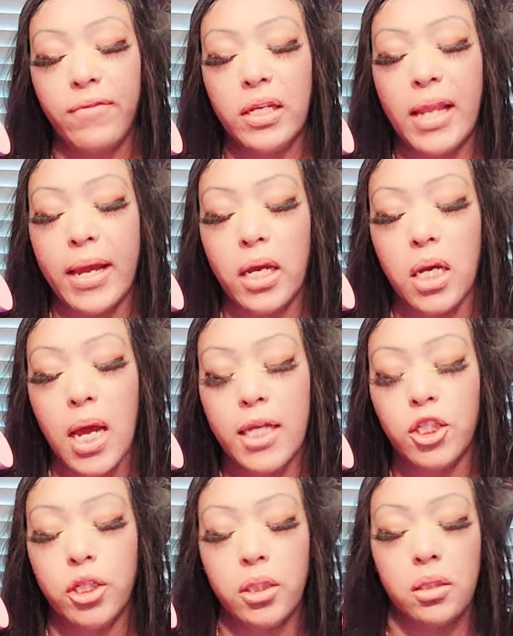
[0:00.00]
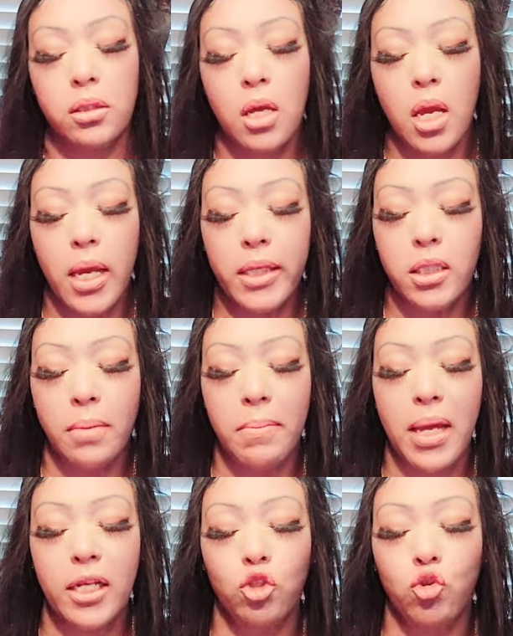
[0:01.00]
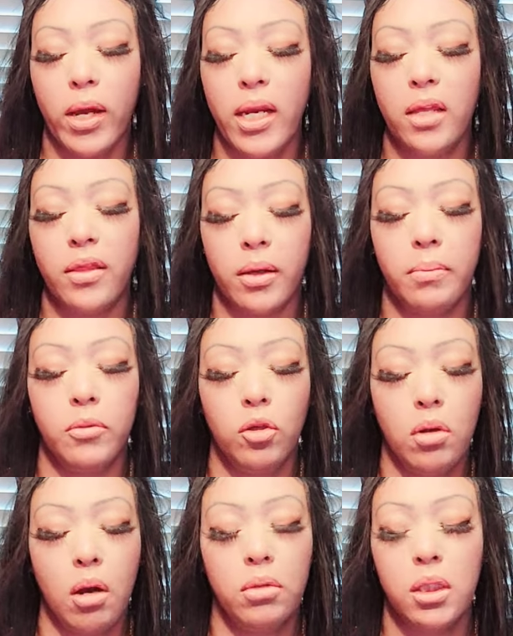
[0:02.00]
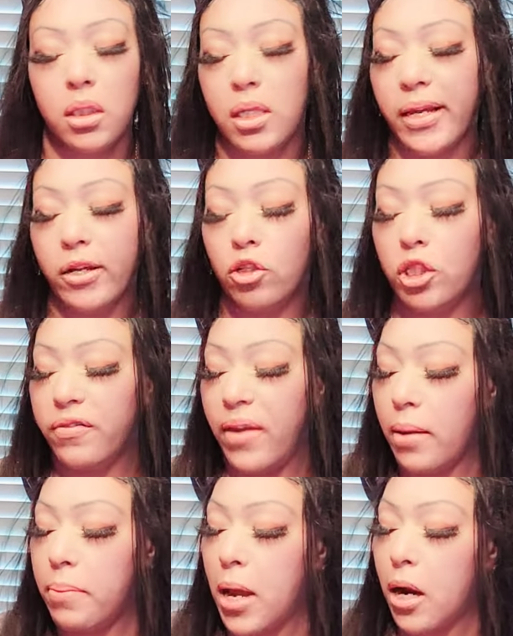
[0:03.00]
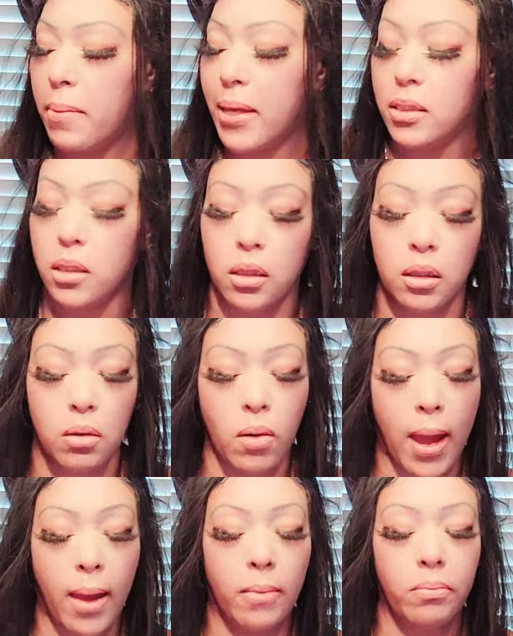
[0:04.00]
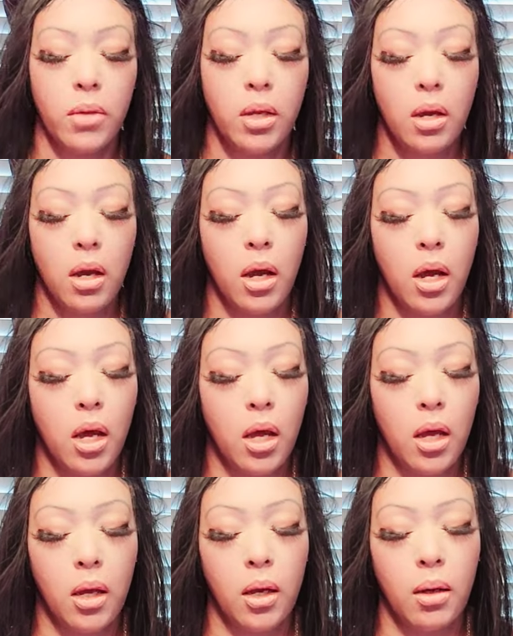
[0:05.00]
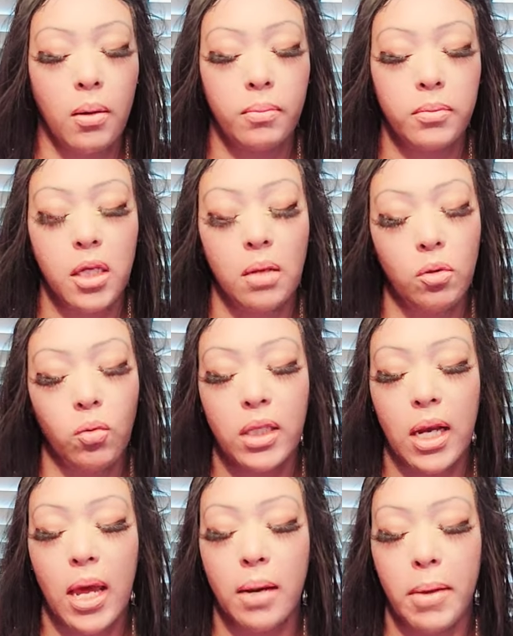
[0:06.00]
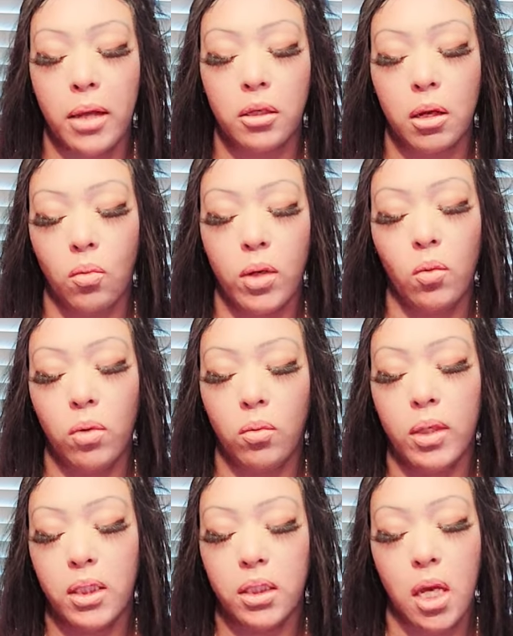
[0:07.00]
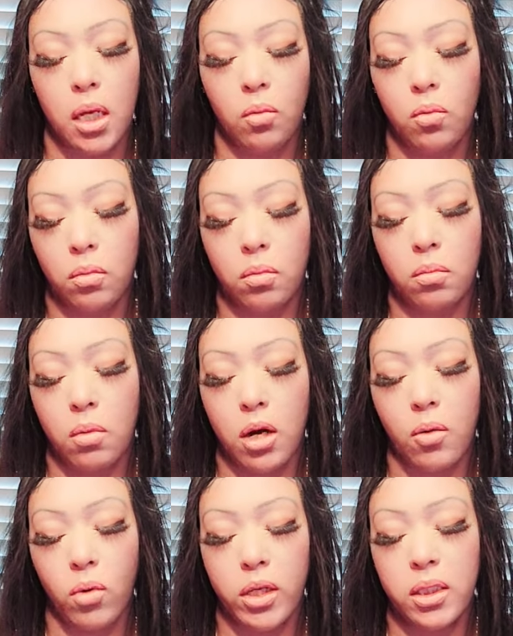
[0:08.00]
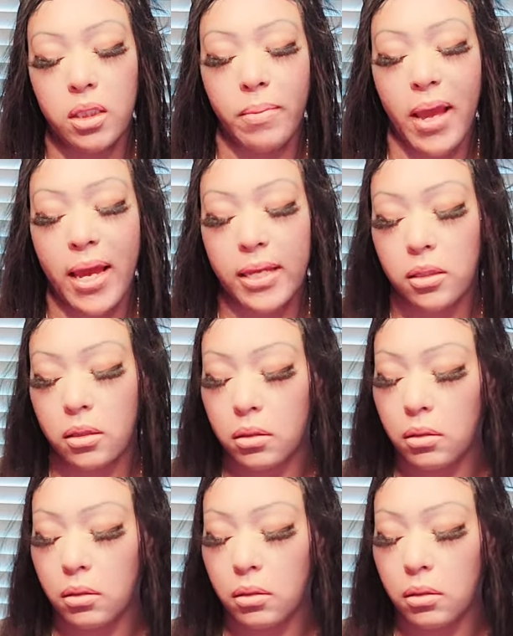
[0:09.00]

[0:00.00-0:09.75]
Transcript: a lack of conscience. And somebody is draining them. You know, this is an energy vampire, basically, okay? Um, tell me what they lied about, though. What, what, what is they, what, what is this mask?